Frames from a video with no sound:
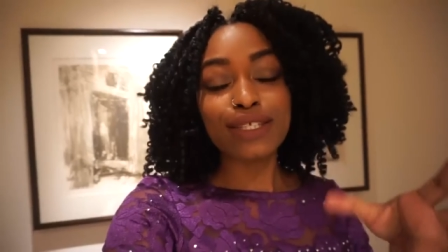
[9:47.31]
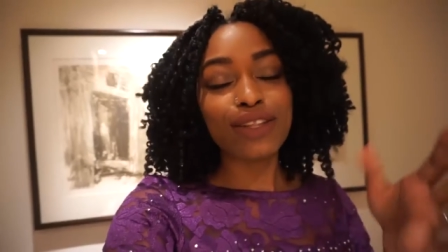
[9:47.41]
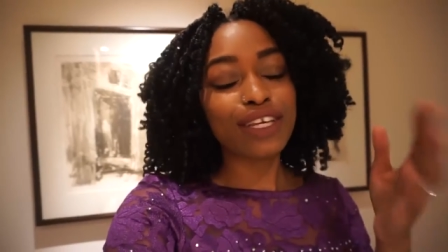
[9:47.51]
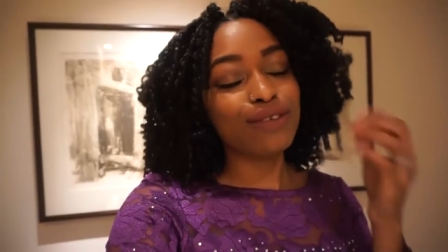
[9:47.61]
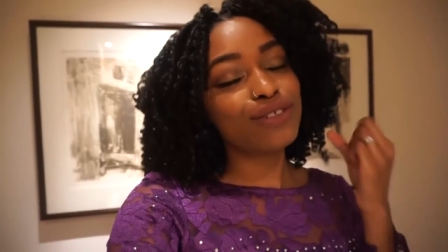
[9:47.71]
so
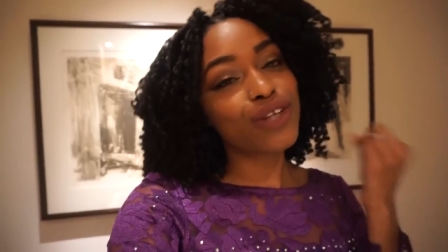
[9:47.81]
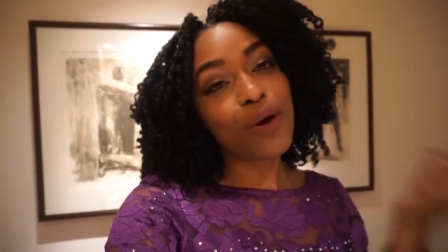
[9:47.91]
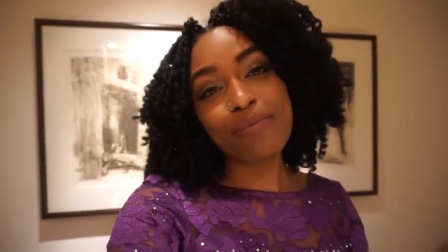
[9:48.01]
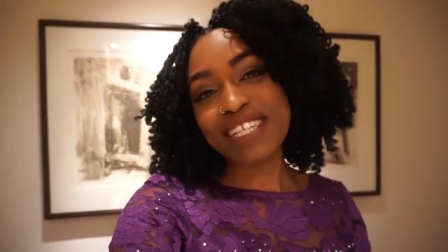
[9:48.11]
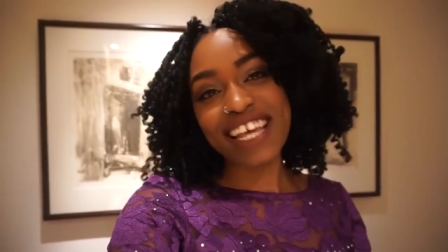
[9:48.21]
that you
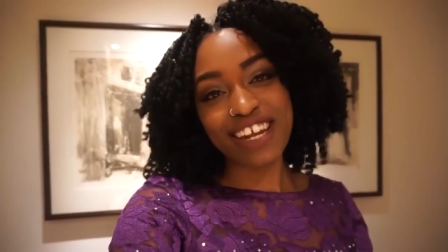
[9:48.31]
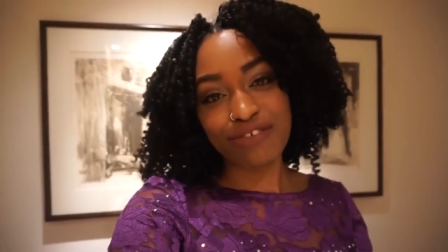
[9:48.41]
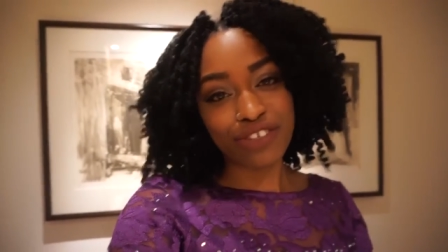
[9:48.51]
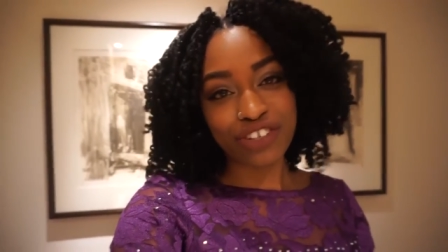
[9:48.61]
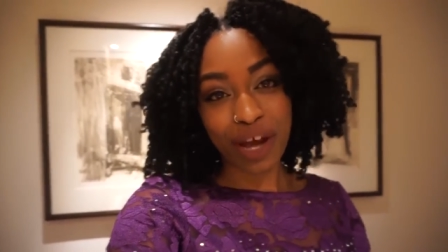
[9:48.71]
don't miss any
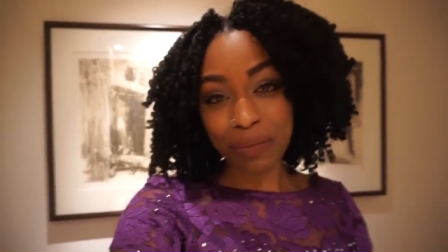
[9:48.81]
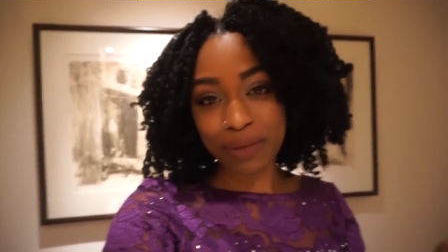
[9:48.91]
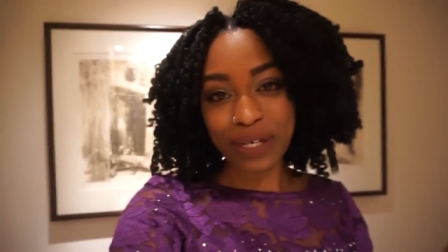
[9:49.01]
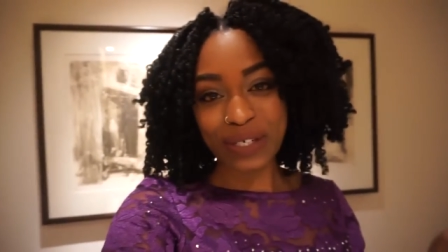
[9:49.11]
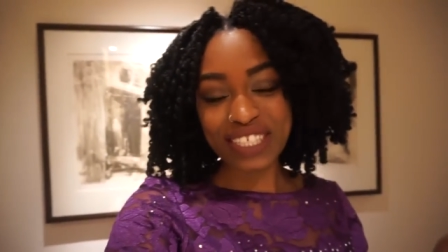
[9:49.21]
future
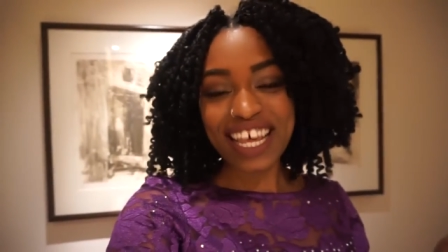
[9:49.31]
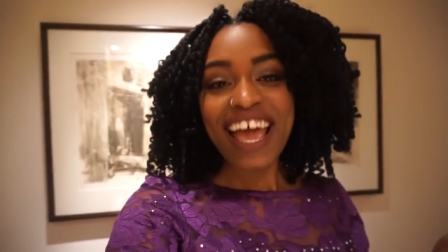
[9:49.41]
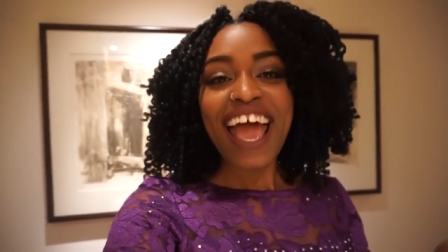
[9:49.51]
uploads.